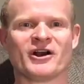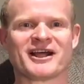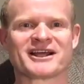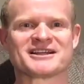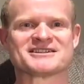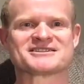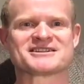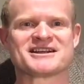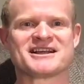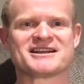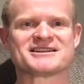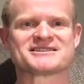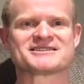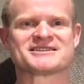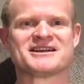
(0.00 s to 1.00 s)
All I can
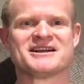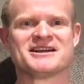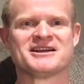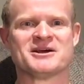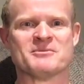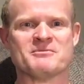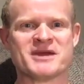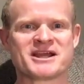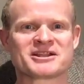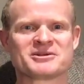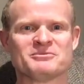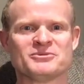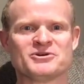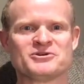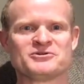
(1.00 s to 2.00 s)
say is
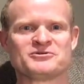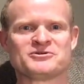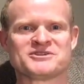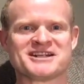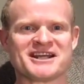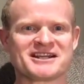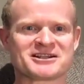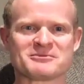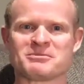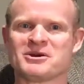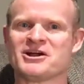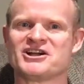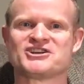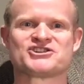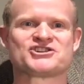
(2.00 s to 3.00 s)
make the move, take the
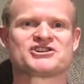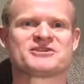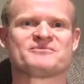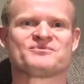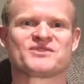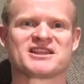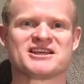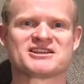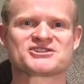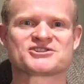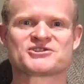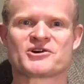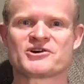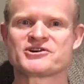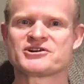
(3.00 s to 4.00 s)
plunge, get
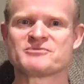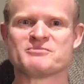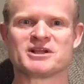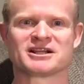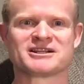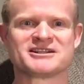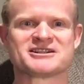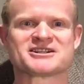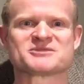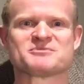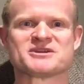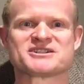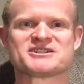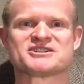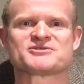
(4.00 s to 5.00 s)
started building
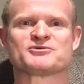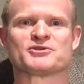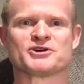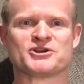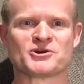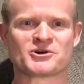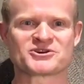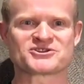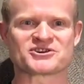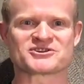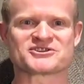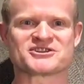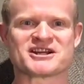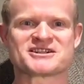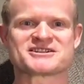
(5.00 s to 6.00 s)
this business for your
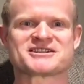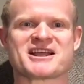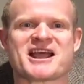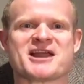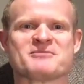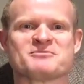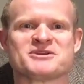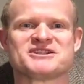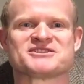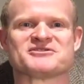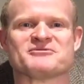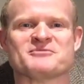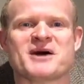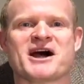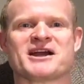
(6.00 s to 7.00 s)
success and
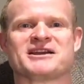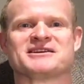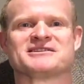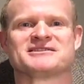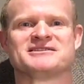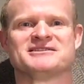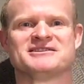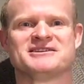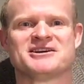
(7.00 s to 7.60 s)
peace of mind.